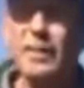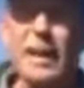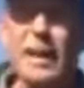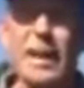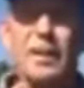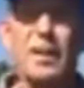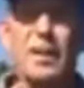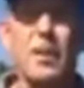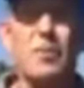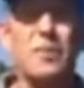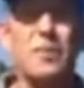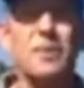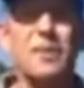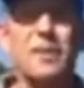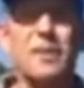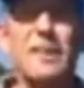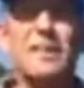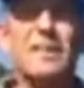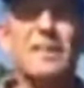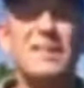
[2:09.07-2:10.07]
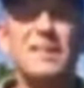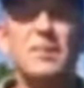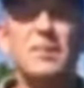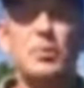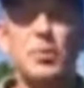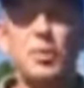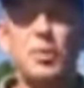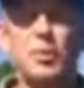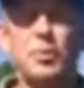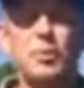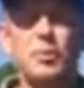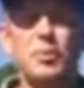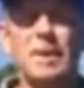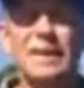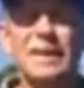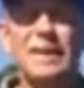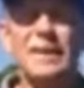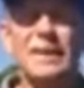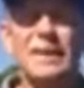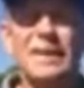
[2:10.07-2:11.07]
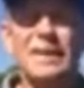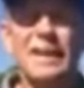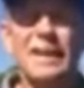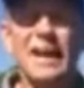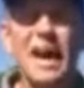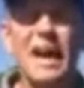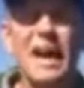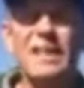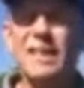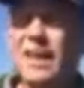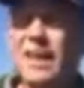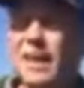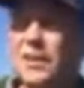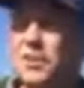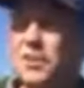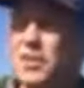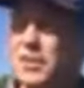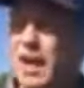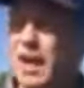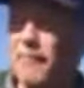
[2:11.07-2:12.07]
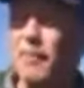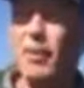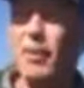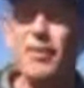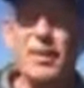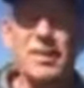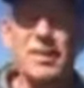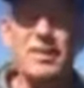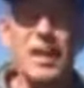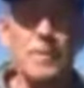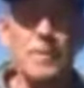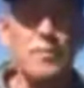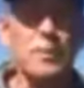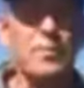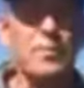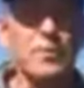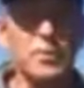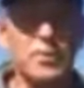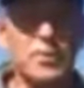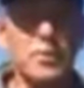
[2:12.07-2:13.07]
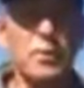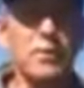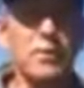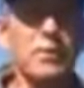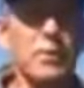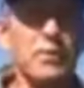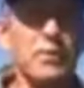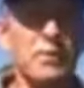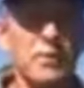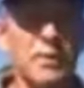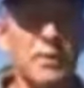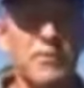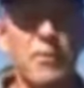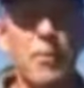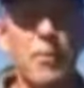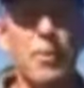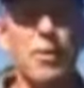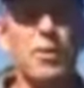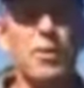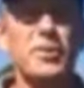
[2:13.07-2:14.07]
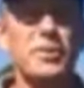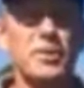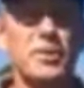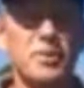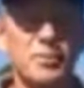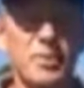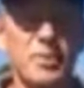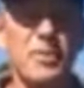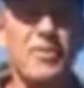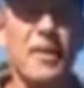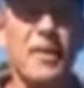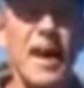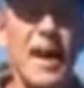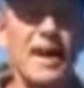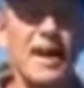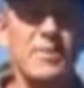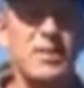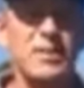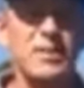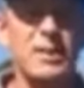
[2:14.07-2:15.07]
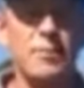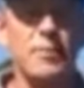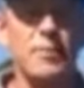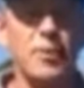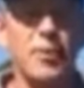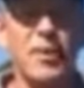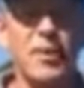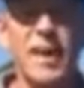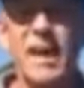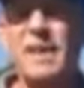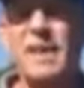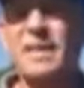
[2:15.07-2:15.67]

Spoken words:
I noticed, and this is true, I think, in several of these numbers, for sure in the 3-4s, the 3-5s to some degree, and